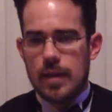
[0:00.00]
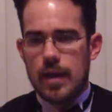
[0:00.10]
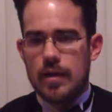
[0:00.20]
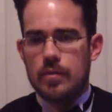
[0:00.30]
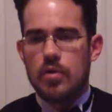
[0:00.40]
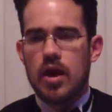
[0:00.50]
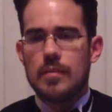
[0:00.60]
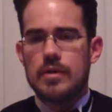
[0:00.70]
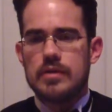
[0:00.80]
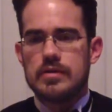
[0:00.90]
The
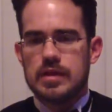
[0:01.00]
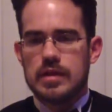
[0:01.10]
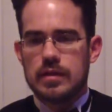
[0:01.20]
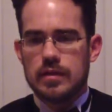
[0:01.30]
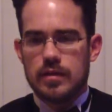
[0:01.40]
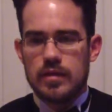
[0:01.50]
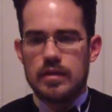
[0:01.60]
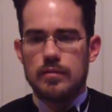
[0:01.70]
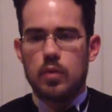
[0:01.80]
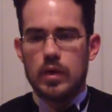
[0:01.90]
problem is in
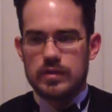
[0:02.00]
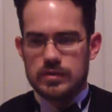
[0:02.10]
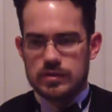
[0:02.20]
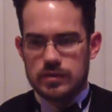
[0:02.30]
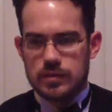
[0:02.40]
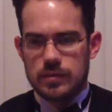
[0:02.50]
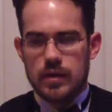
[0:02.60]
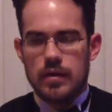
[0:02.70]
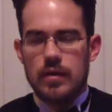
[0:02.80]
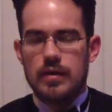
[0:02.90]
the point system.
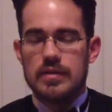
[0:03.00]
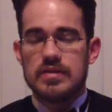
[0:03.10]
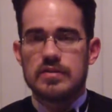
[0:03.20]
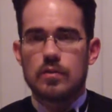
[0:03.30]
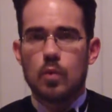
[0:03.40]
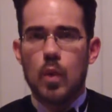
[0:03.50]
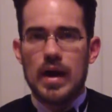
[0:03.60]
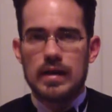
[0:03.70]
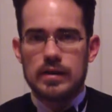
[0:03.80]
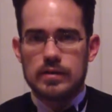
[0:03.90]
This is a
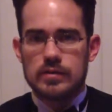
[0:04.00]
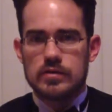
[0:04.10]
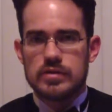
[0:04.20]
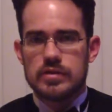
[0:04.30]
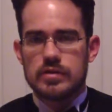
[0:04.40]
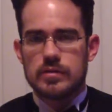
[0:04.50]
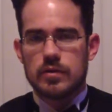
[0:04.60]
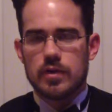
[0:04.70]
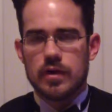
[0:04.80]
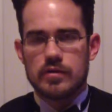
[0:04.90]
widely used system
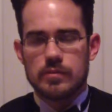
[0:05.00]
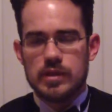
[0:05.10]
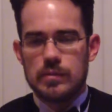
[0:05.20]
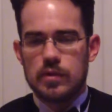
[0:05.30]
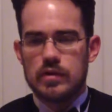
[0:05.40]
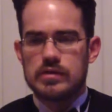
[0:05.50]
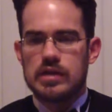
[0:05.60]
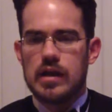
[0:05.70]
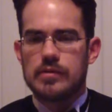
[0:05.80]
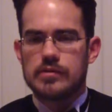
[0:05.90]
across many bar
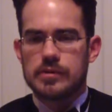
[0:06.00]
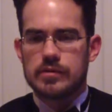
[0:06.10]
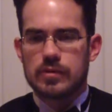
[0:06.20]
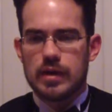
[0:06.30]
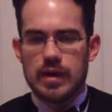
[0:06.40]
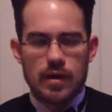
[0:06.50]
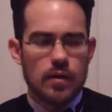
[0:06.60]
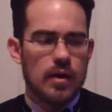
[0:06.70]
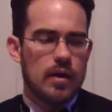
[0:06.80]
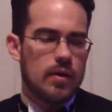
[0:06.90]
establishments right now,
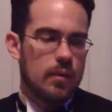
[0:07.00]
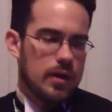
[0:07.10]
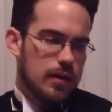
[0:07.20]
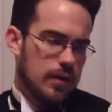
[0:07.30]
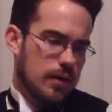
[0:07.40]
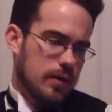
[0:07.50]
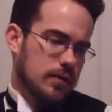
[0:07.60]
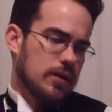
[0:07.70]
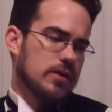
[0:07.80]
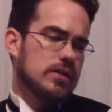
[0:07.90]
where
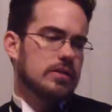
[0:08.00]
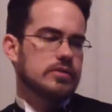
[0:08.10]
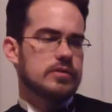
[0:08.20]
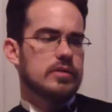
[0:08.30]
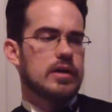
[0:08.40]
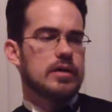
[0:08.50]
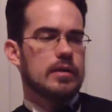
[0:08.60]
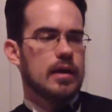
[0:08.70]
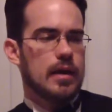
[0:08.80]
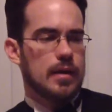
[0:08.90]
liquor yields are done
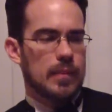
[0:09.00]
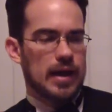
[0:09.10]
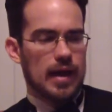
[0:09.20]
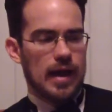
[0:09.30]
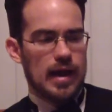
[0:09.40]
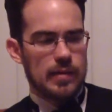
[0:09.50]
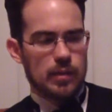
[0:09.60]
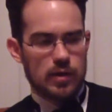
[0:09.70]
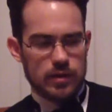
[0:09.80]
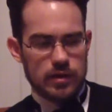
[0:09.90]
by
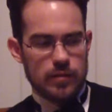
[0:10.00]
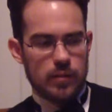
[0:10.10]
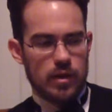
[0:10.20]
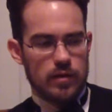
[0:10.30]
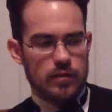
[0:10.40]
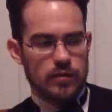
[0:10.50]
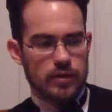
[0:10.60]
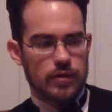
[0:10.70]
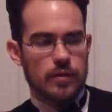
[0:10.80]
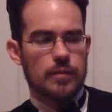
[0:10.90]
eyeballing a bottle of
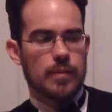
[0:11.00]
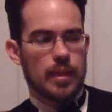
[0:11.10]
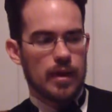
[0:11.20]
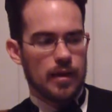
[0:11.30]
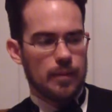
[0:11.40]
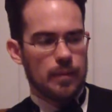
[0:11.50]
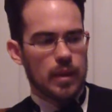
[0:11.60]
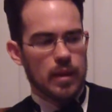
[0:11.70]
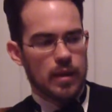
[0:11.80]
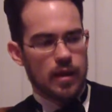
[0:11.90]
liquor.
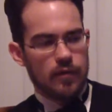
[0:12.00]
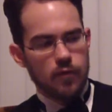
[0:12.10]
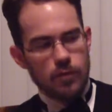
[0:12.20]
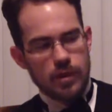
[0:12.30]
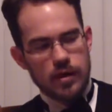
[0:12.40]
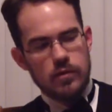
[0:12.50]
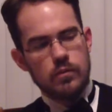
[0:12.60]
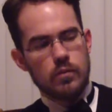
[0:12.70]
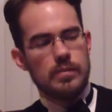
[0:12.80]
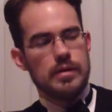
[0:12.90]
A full
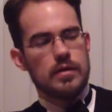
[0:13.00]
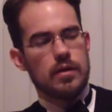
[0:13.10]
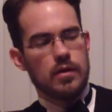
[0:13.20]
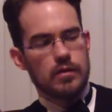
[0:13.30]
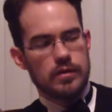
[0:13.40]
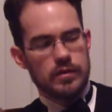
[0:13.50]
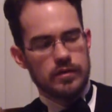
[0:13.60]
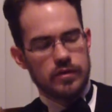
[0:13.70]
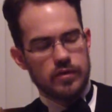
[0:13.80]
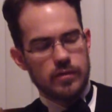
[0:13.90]
bottle would be called in this
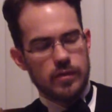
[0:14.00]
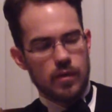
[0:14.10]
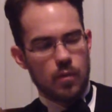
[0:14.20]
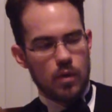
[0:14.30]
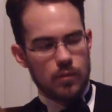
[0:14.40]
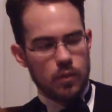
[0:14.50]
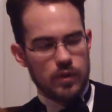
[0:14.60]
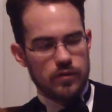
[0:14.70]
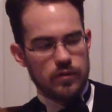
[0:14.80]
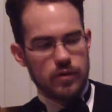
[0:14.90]
system
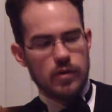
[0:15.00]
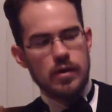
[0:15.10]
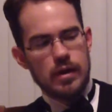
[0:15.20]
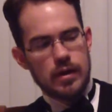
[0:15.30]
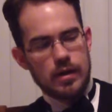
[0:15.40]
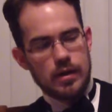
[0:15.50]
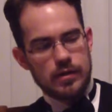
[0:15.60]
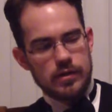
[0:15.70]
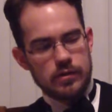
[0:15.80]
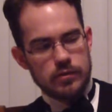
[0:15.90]
1.0.
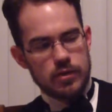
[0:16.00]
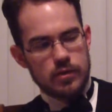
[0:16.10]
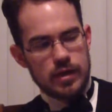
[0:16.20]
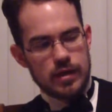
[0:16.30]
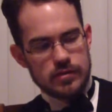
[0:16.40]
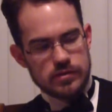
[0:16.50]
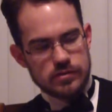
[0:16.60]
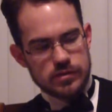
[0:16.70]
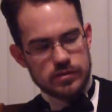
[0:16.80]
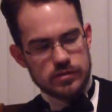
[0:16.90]
Then you'd go down as the
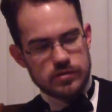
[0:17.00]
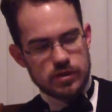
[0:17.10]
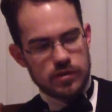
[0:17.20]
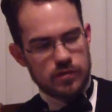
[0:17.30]
drinks are served,